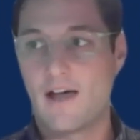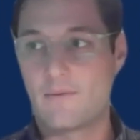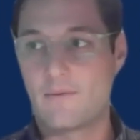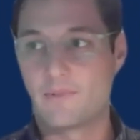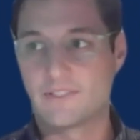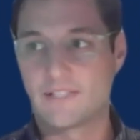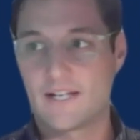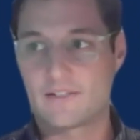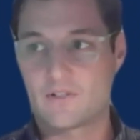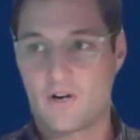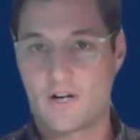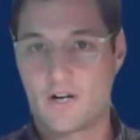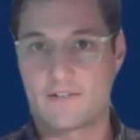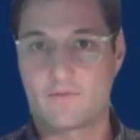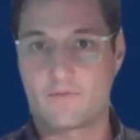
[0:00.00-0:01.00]
We set a
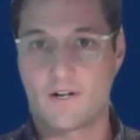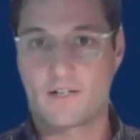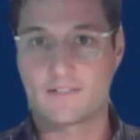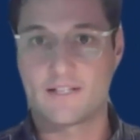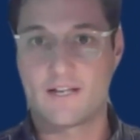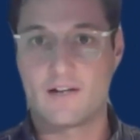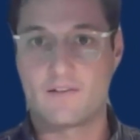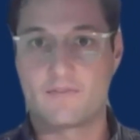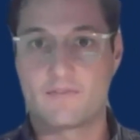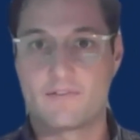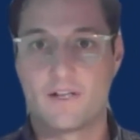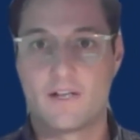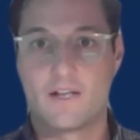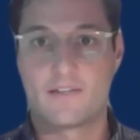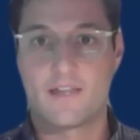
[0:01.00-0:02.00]
target for ourselves
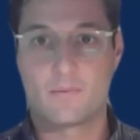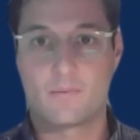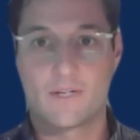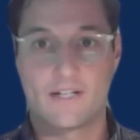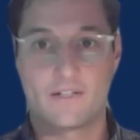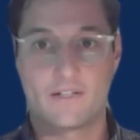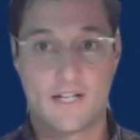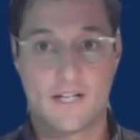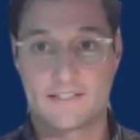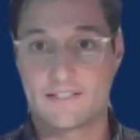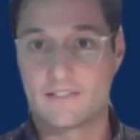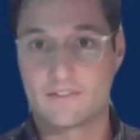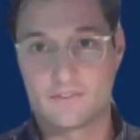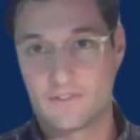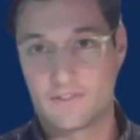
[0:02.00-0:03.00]
that we adjusted
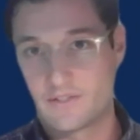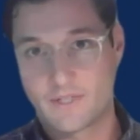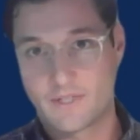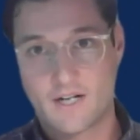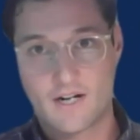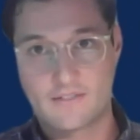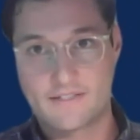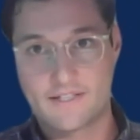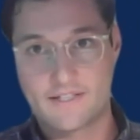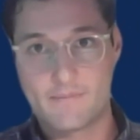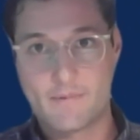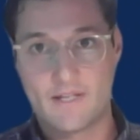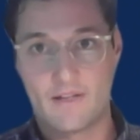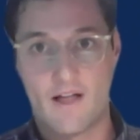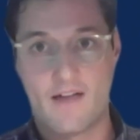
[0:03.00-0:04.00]
as soon as we got our
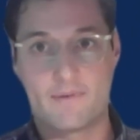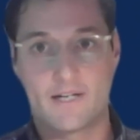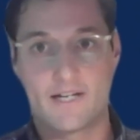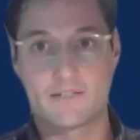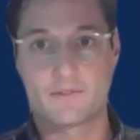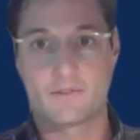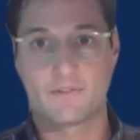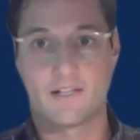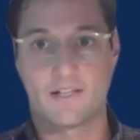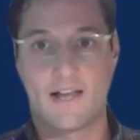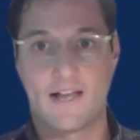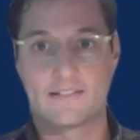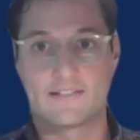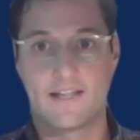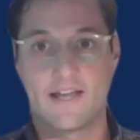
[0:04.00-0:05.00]
CDP live, because we
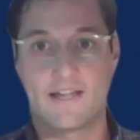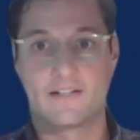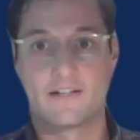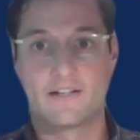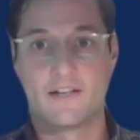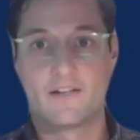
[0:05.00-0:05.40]
realized that